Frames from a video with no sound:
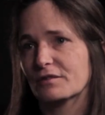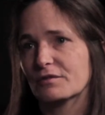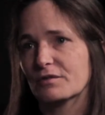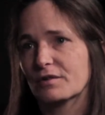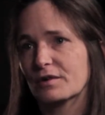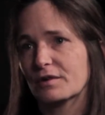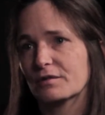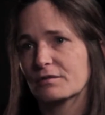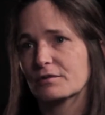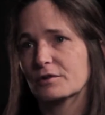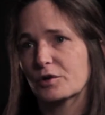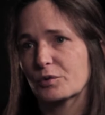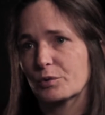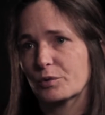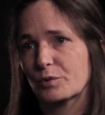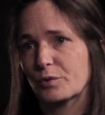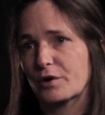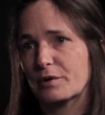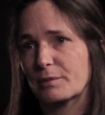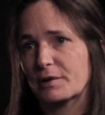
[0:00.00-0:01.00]
of
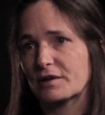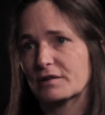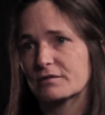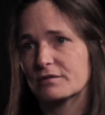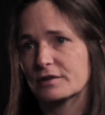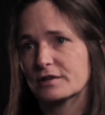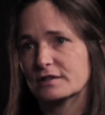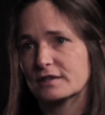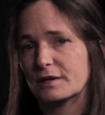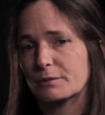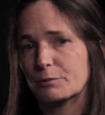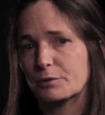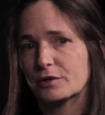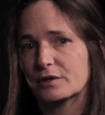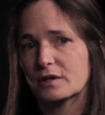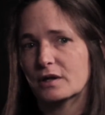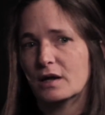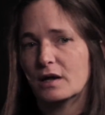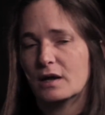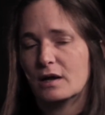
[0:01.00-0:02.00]
global warming, for
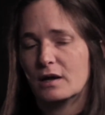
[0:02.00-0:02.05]
example.